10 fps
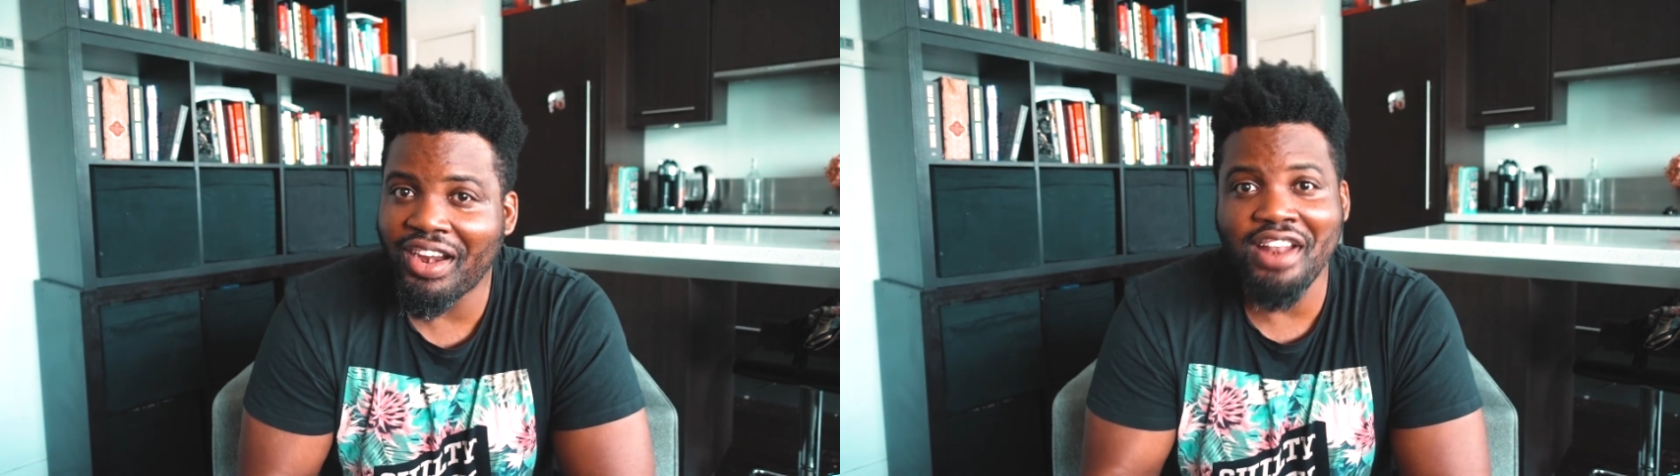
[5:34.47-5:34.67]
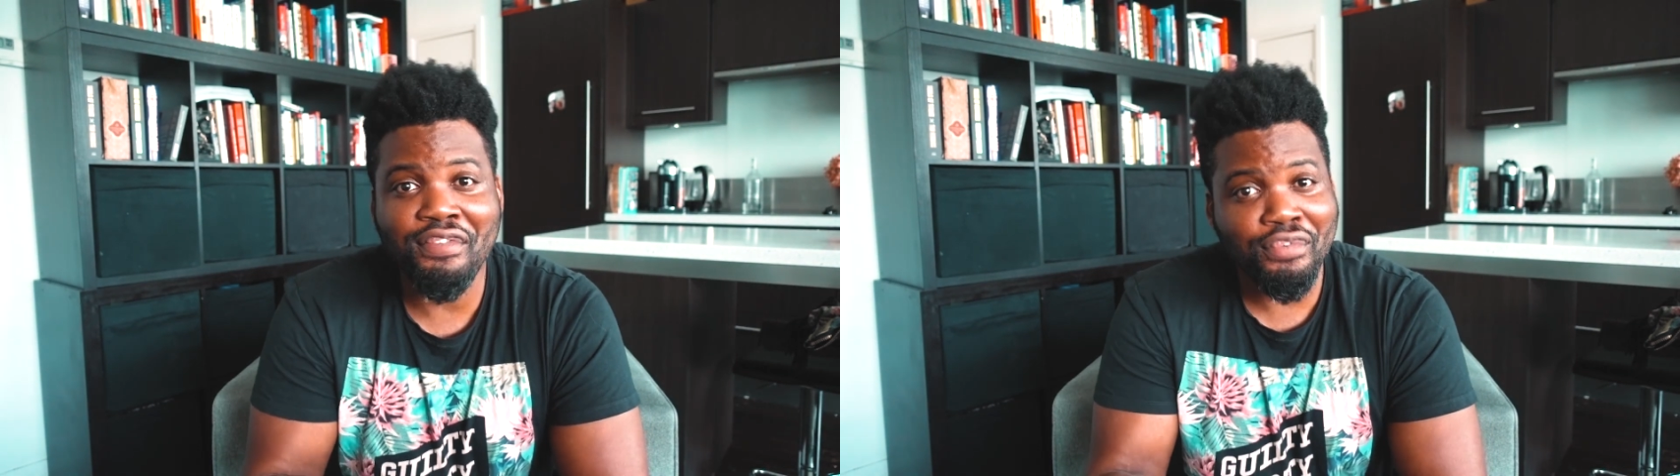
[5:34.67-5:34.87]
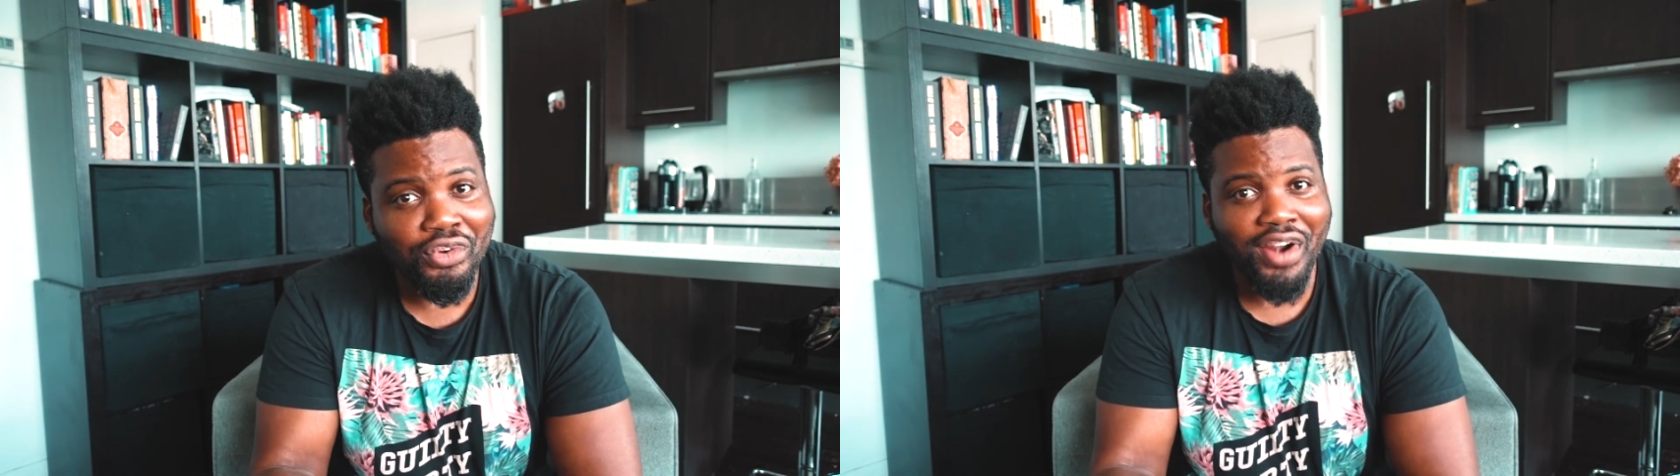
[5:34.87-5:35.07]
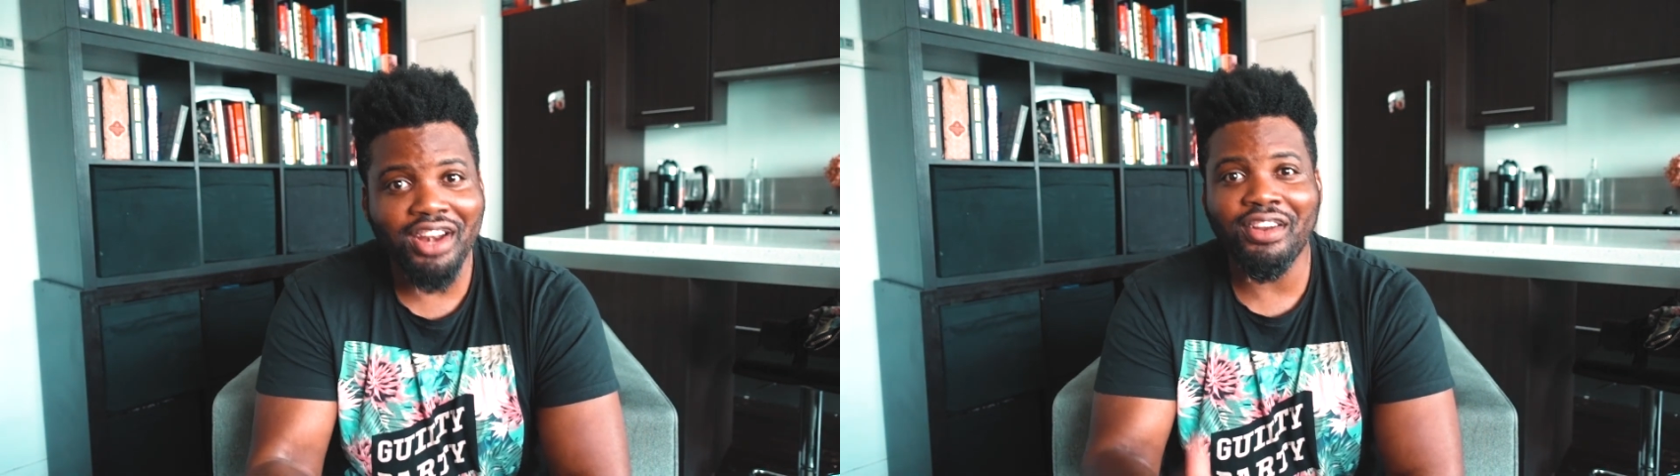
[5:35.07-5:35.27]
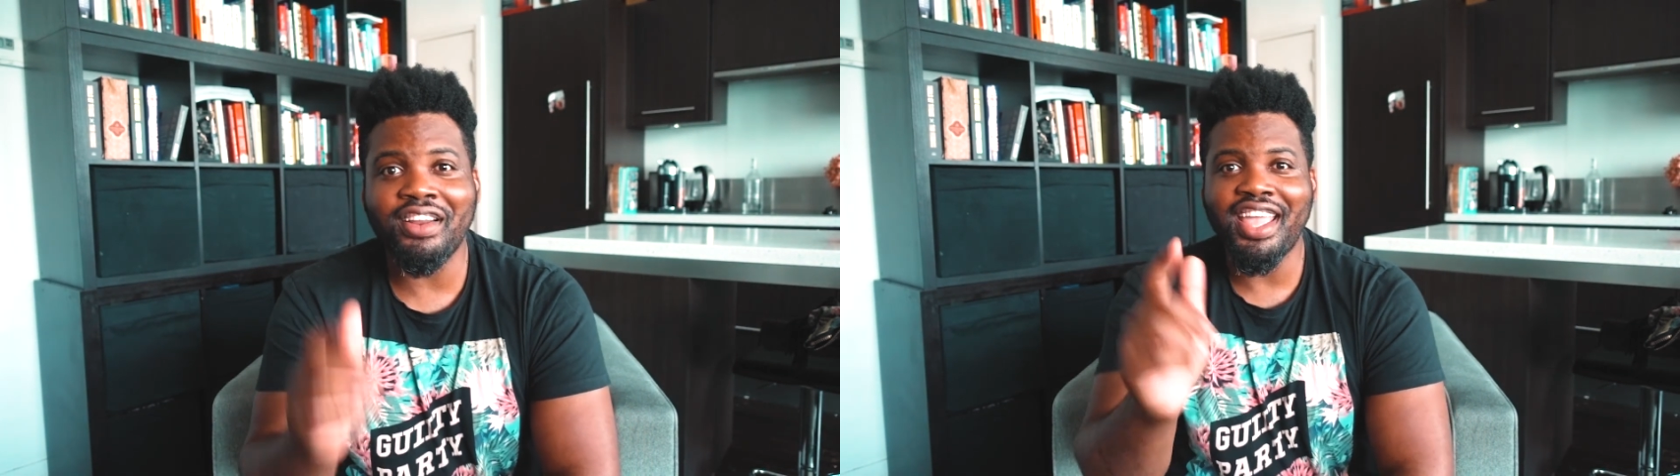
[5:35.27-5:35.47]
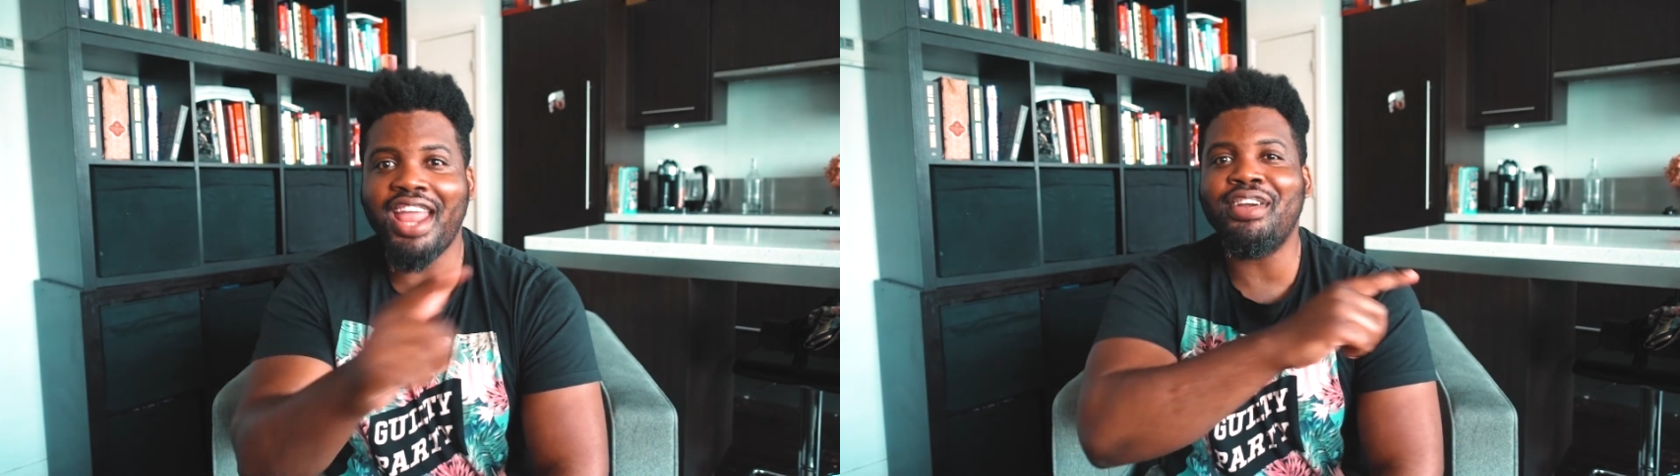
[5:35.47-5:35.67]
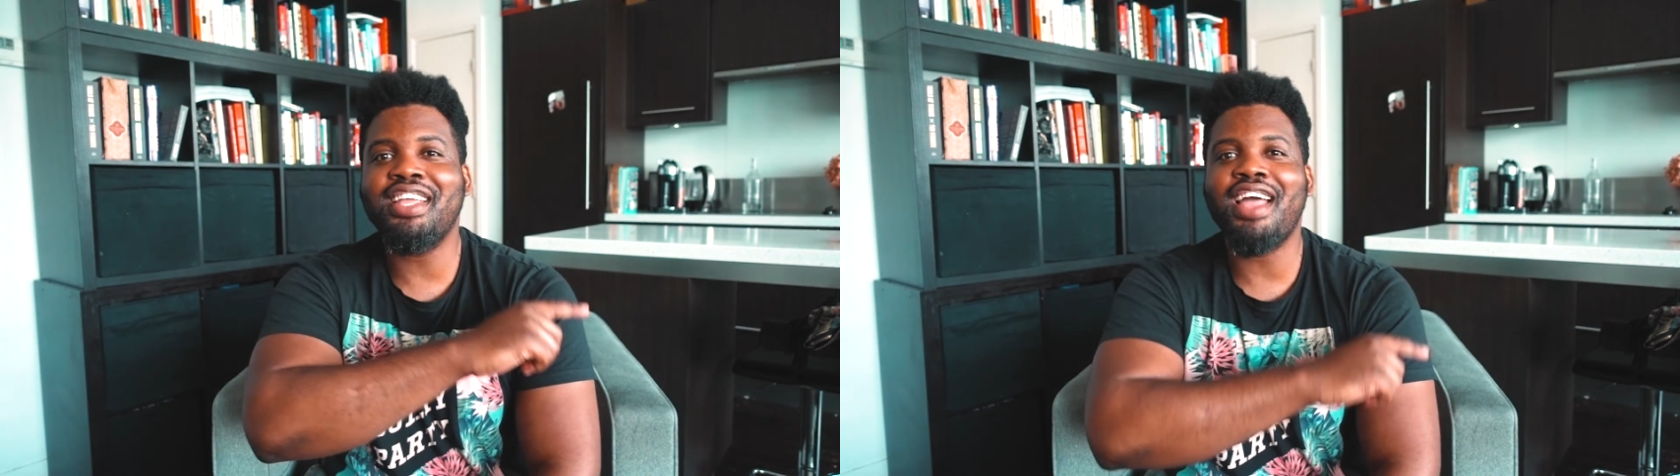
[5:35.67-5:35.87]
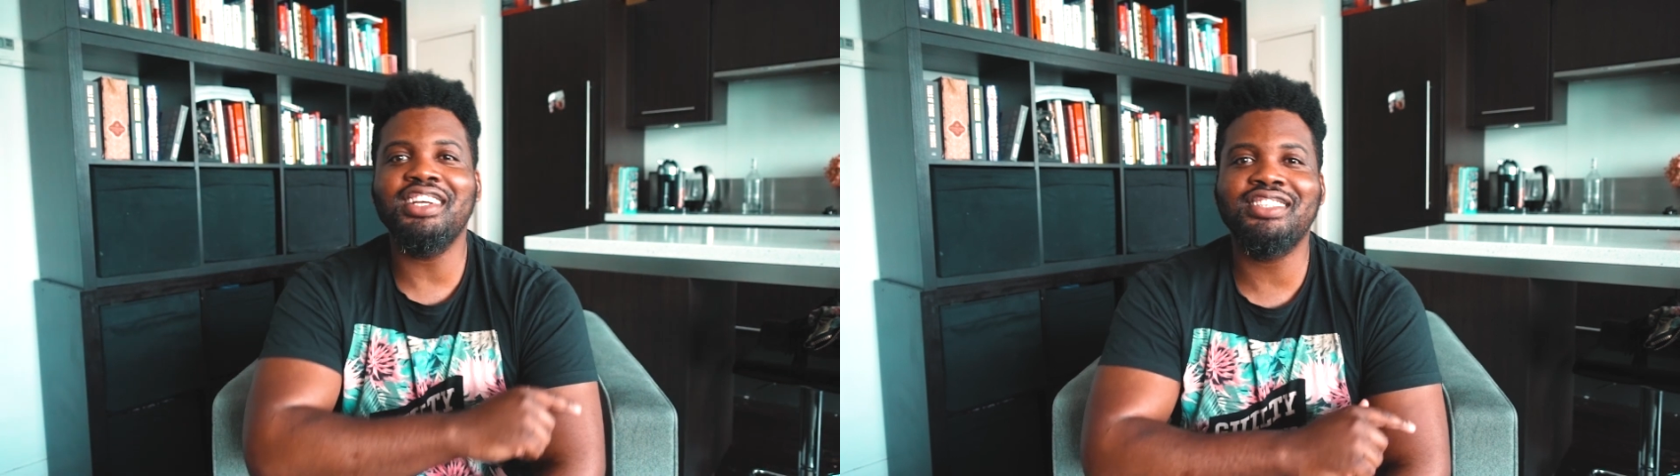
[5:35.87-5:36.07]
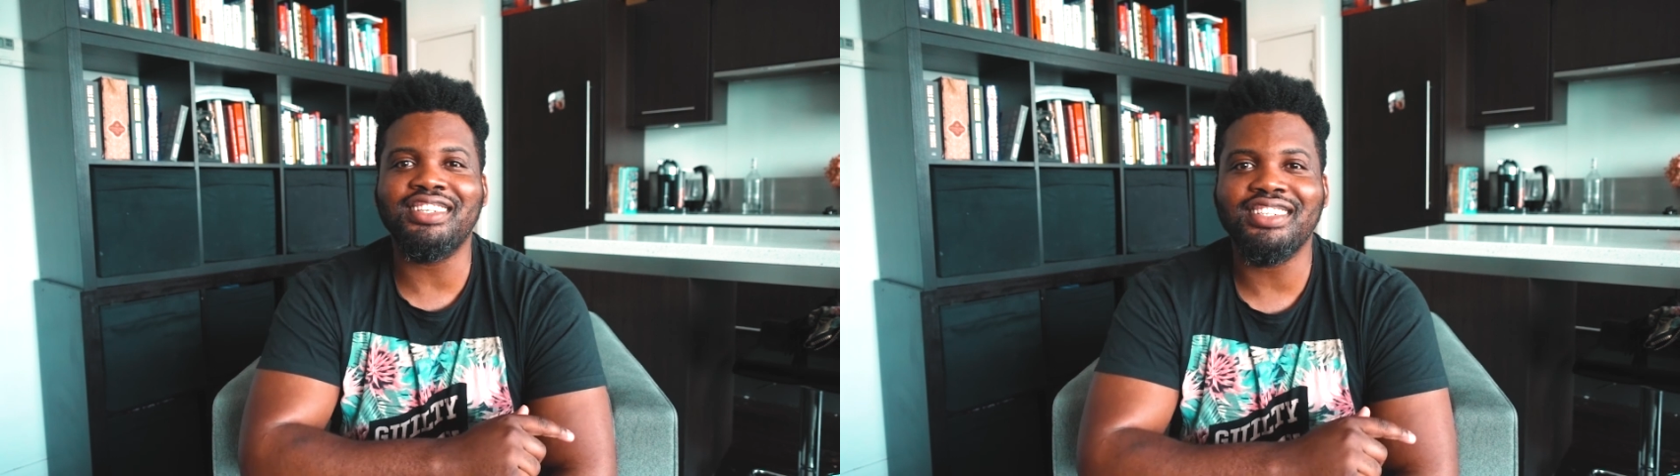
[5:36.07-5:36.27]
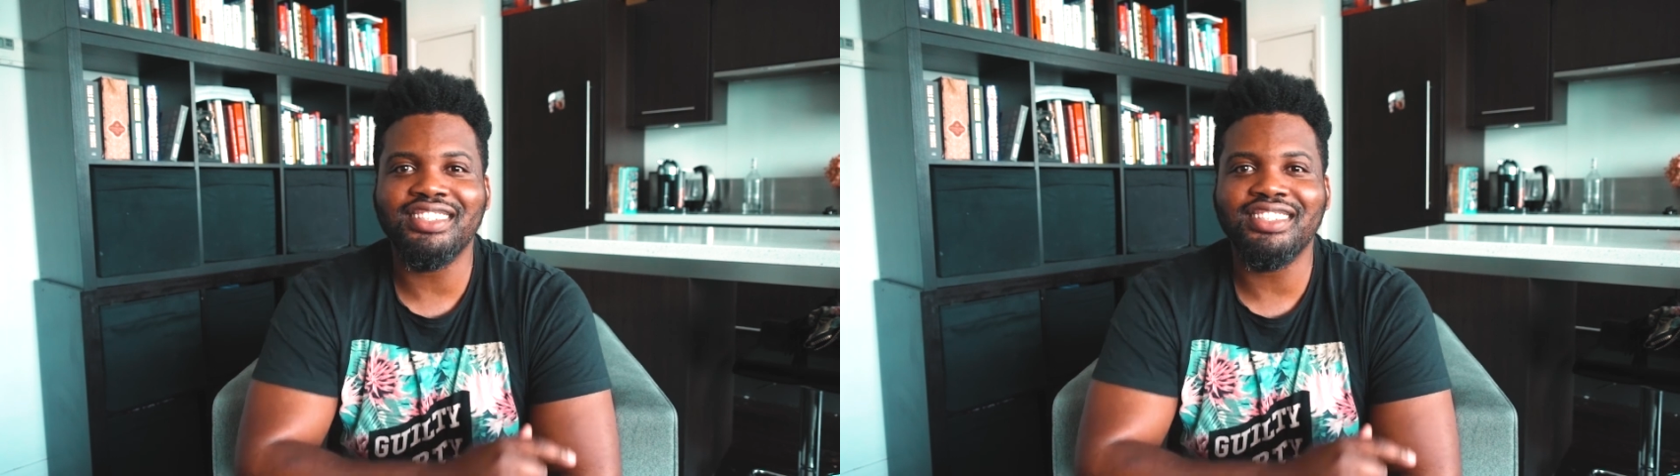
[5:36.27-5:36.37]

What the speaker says: and food writer Eric Kaiser.